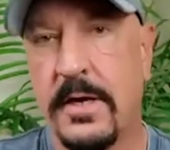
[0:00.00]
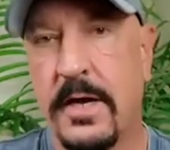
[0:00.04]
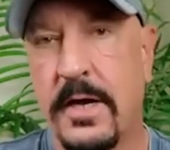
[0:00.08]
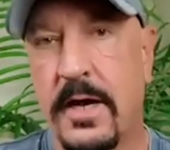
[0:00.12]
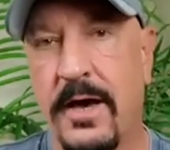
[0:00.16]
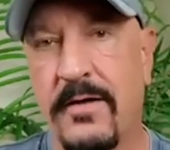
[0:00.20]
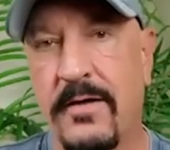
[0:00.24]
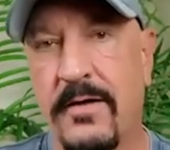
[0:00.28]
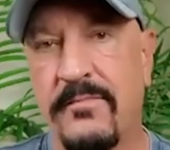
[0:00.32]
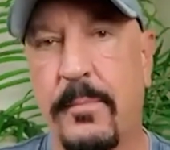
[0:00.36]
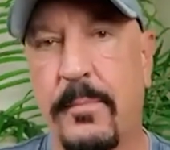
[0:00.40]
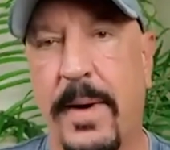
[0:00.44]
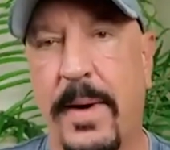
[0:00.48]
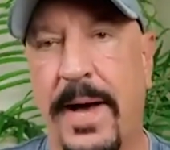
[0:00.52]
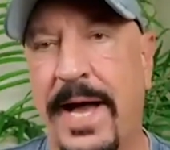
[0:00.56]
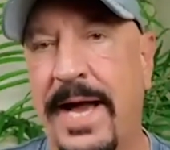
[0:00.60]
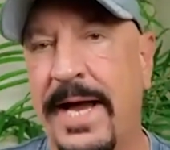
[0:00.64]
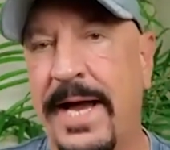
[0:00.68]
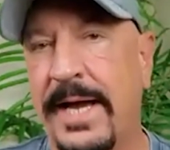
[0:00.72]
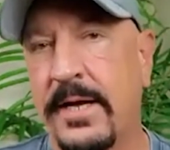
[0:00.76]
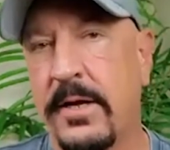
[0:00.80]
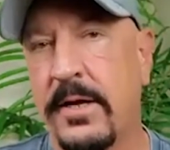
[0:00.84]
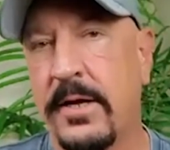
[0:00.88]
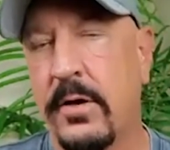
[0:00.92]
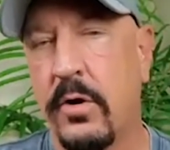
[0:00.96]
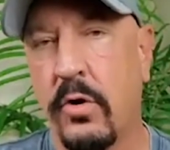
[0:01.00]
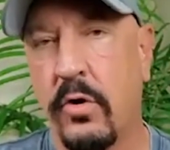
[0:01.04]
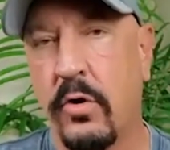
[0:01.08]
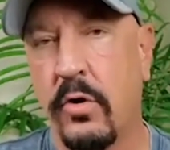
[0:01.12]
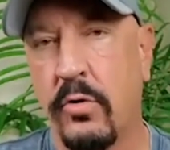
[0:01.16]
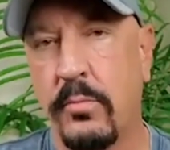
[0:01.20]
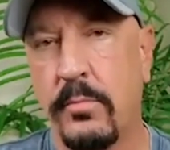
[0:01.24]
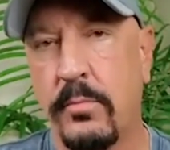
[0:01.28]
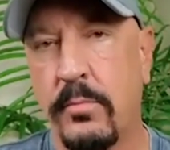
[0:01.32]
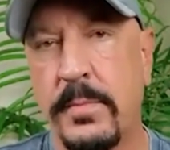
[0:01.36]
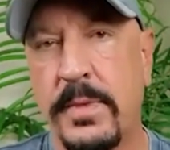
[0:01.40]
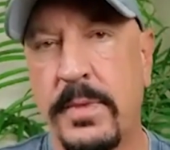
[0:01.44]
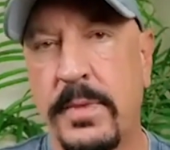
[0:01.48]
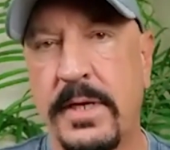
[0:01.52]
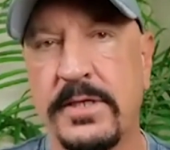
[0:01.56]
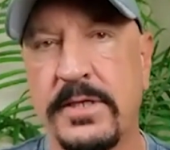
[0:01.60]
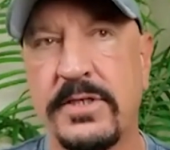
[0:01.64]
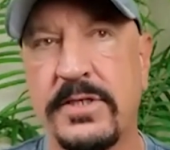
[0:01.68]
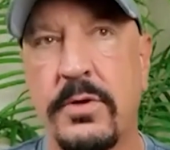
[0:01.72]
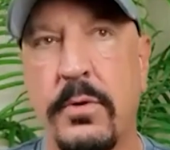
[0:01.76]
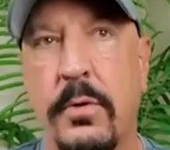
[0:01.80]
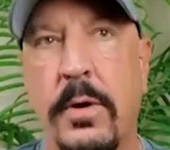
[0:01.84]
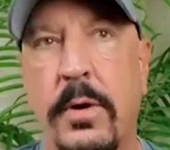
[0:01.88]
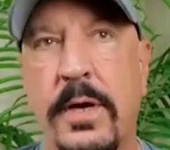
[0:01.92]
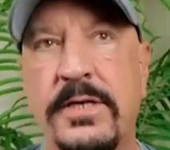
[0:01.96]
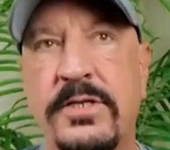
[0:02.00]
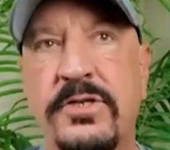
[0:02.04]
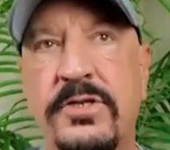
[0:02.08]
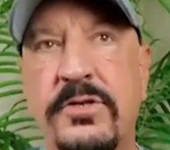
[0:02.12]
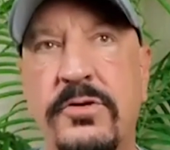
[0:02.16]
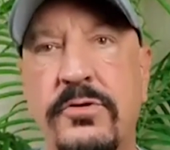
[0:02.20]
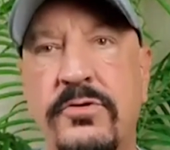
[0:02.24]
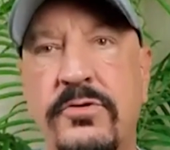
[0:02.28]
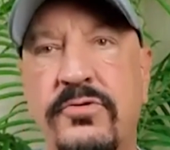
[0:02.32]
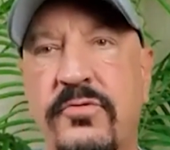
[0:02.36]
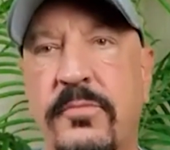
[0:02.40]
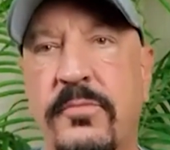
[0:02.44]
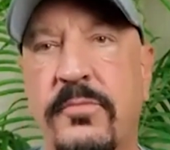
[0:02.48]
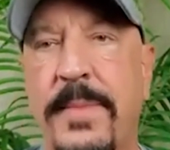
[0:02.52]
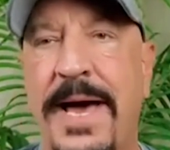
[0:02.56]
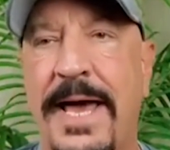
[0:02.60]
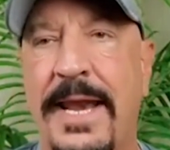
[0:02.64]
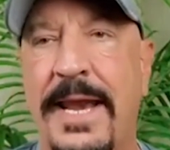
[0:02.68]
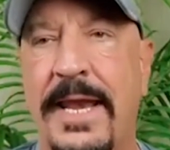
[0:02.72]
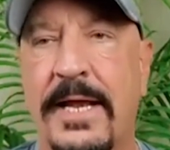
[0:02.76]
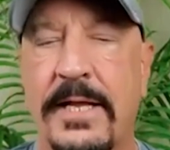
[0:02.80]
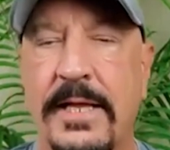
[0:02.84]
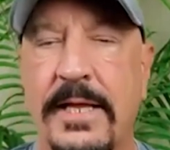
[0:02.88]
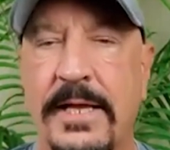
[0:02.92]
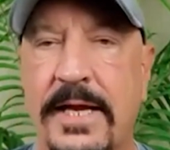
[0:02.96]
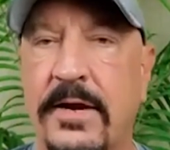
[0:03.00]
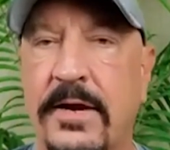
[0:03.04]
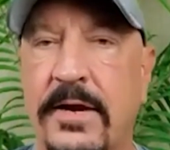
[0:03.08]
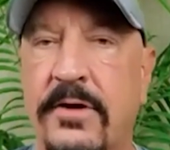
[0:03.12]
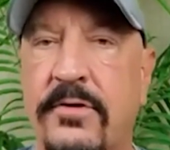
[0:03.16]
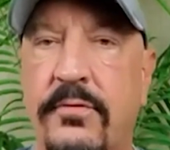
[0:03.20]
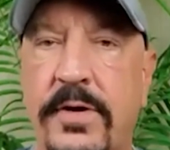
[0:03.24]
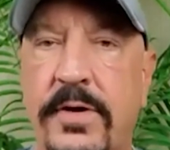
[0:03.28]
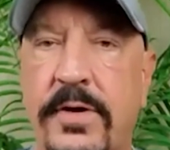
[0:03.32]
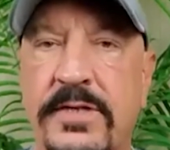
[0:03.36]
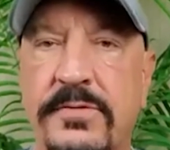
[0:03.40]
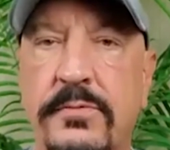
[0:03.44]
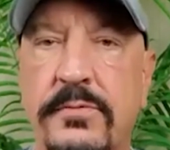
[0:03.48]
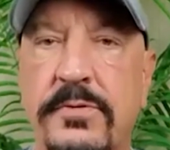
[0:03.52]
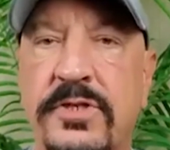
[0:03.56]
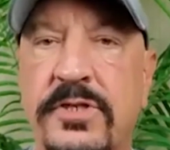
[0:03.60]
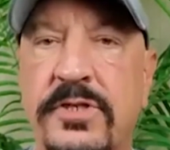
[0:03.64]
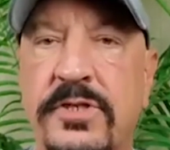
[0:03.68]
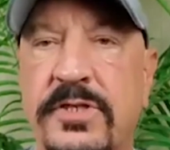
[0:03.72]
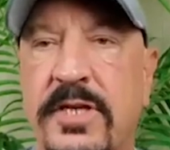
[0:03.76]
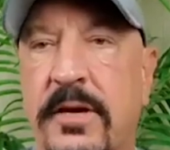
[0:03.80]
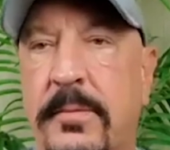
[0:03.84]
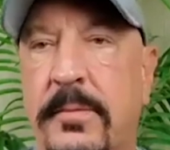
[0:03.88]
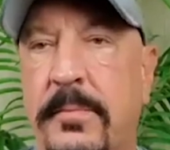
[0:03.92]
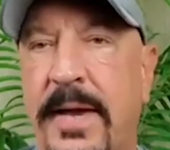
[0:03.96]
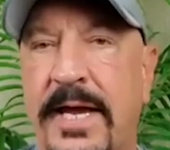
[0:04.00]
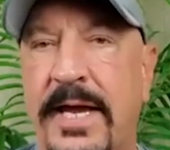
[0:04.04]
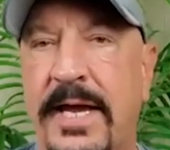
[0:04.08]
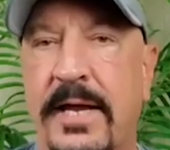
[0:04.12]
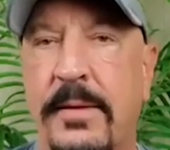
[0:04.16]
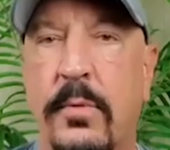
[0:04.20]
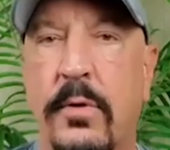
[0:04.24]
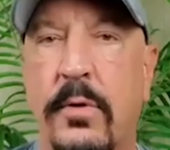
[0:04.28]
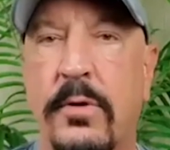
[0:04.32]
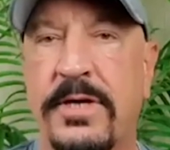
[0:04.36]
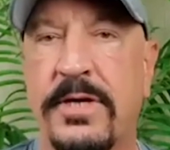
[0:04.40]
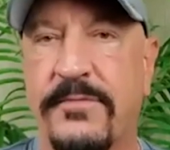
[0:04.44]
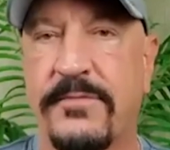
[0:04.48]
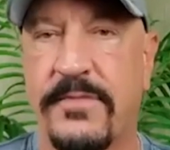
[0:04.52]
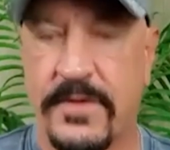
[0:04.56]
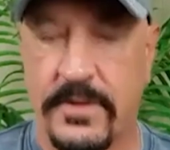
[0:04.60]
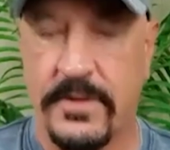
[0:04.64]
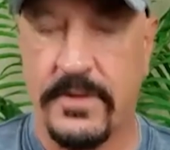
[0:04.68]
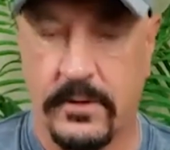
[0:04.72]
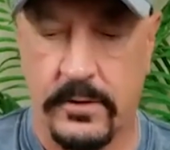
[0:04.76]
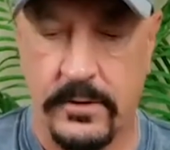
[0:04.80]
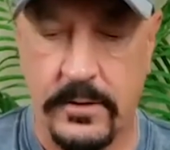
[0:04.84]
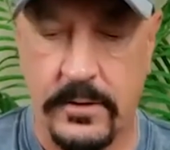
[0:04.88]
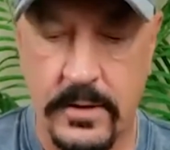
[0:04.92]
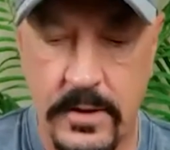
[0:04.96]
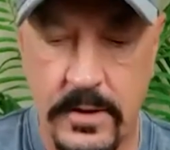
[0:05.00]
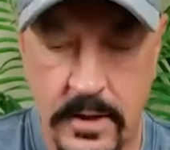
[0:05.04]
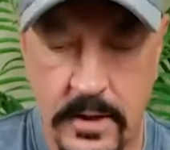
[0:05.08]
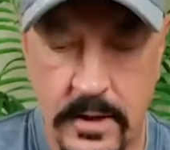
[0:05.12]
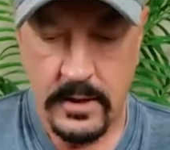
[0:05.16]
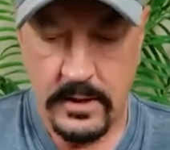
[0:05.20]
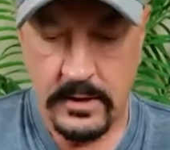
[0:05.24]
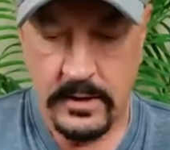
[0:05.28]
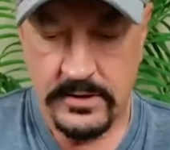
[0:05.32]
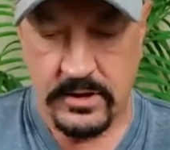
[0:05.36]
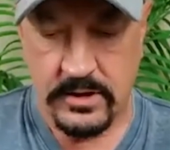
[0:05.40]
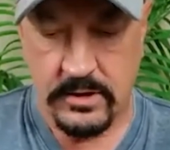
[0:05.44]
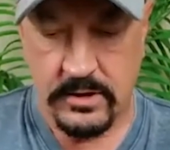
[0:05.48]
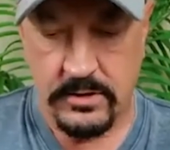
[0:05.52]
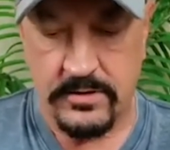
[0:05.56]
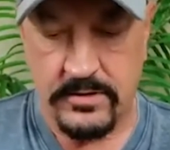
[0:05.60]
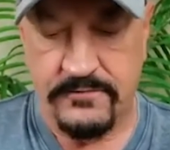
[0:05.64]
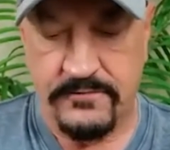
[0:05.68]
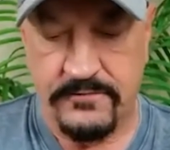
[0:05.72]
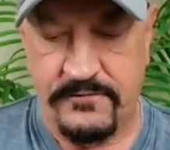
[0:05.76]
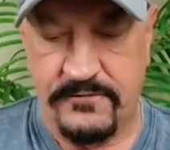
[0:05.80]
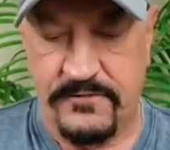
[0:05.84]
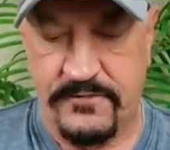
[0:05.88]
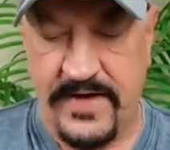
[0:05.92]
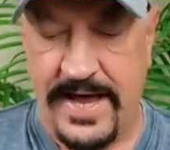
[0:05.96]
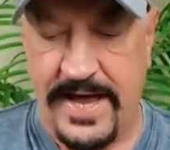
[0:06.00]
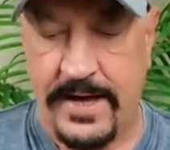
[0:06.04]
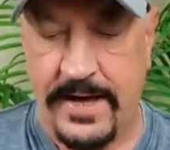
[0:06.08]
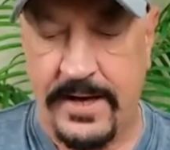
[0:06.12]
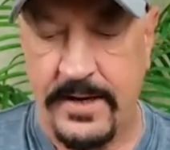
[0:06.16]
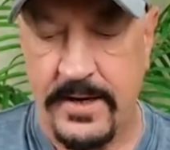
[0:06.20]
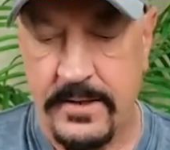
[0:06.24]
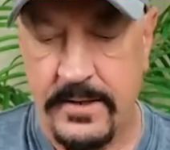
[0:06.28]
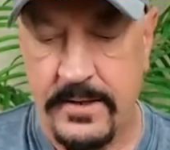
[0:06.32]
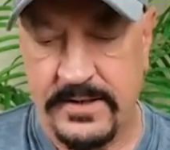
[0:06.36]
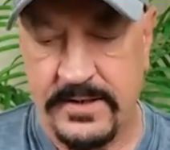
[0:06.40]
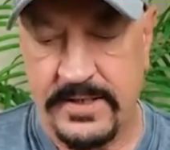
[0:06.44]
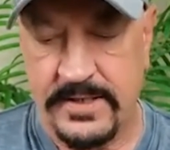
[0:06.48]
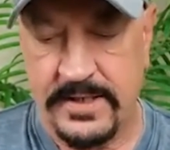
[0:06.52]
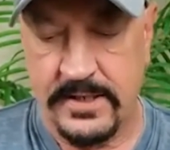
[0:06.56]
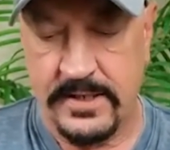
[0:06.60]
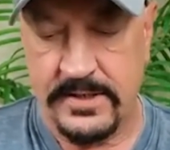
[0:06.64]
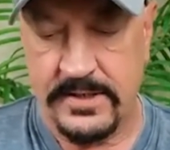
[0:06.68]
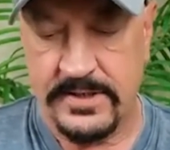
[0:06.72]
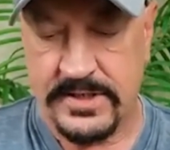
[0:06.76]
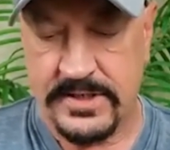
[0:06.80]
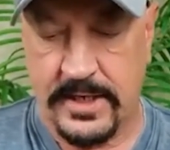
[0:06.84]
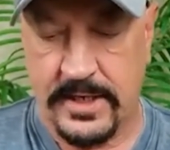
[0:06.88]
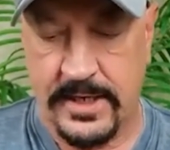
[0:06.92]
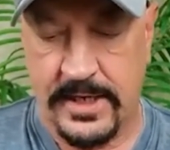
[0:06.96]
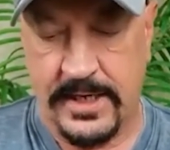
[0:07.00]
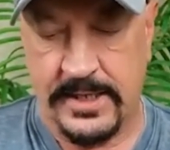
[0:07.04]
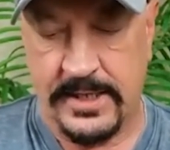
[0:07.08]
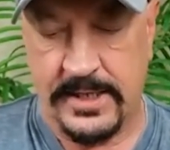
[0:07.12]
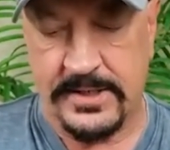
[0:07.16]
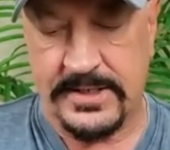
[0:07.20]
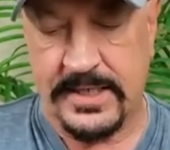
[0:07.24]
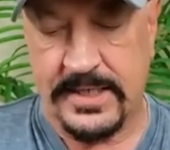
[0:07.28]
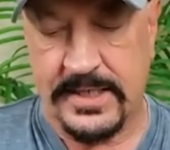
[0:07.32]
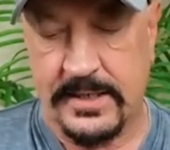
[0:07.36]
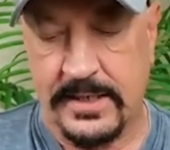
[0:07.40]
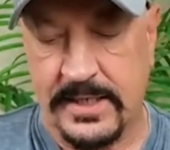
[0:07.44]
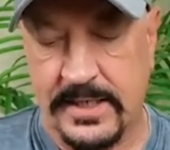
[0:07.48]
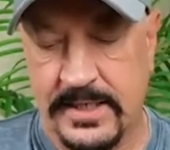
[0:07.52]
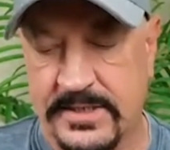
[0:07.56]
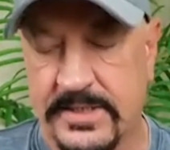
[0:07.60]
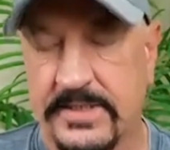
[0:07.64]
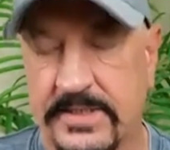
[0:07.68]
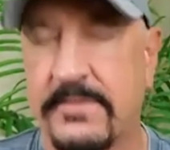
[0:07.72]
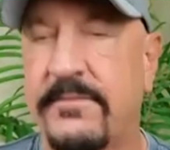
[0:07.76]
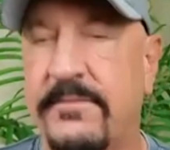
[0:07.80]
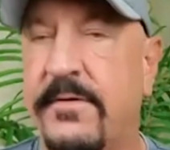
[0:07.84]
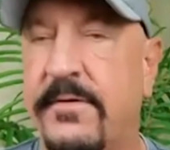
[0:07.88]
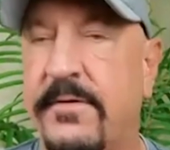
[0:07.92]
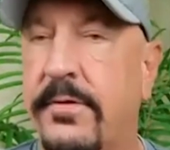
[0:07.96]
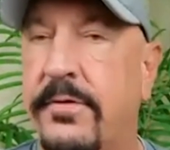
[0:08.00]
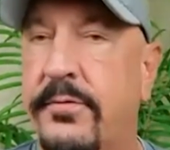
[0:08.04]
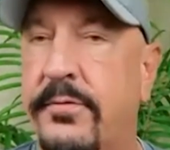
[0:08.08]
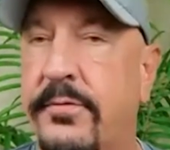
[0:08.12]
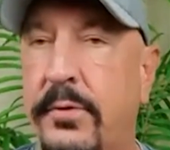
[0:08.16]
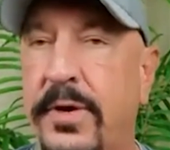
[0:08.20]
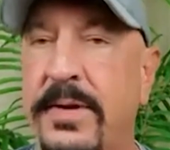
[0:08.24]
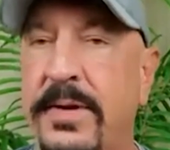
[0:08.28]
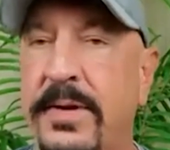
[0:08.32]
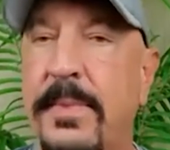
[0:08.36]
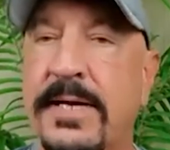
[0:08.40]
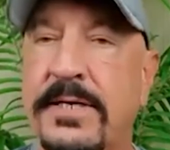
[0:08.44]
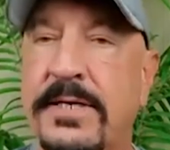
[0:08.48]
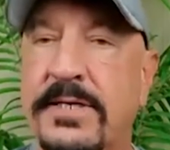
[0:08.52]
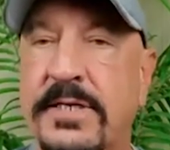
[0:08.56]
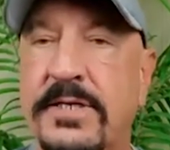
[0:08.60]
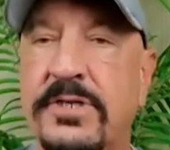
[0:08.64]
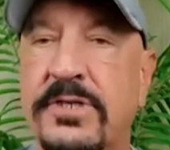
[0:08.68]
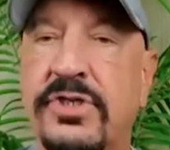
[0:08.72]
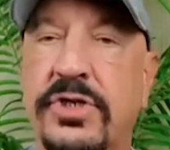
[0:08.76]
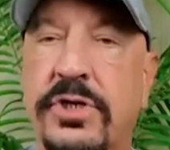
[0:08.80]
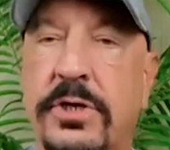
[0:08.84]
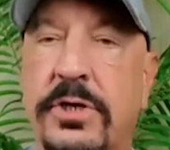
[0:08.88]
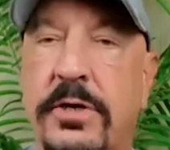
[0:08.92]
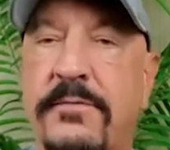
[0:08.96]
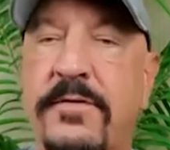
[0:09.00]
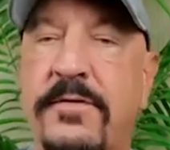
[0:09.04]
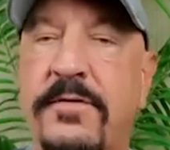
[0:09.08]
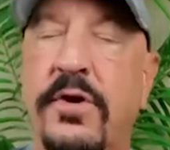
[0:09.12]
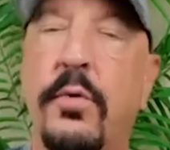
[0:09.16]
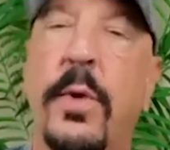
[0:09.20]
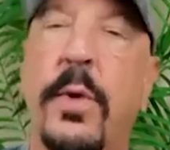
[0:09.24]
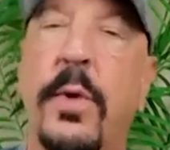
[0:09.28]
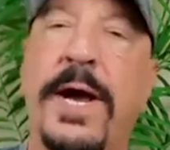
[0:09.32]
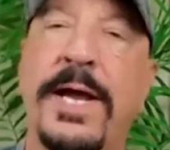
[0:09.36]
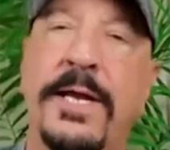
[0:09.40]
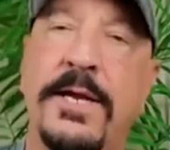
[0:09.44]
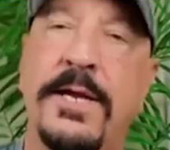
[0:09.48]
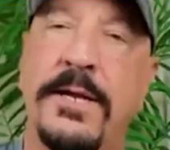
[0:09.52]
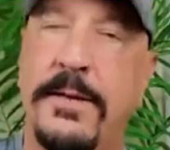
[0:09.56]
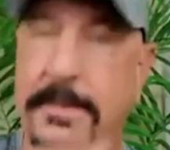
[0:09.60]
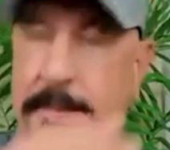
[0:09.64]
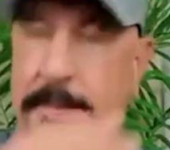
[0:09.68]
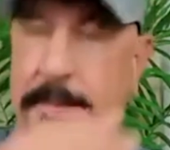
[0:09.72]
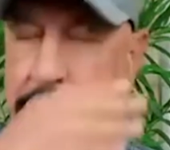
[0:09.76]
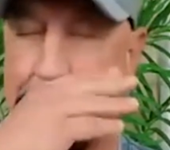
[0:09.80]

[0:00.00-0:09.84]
of buying is going to dramatically increase, which is going to make it more difficult. So the Fed did a study and said, listen, for three months this year, if you waited